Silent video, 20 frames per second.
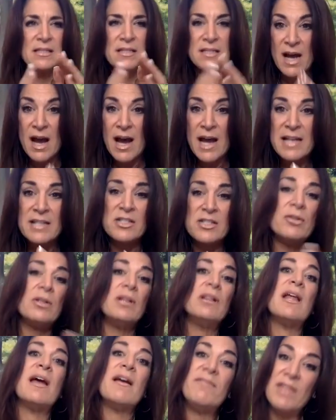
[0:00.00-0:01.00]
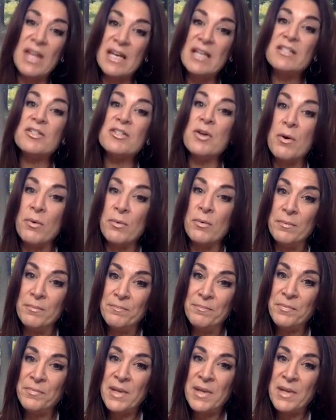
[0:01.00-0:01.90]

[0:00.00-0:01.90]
Dies to the life that it's known,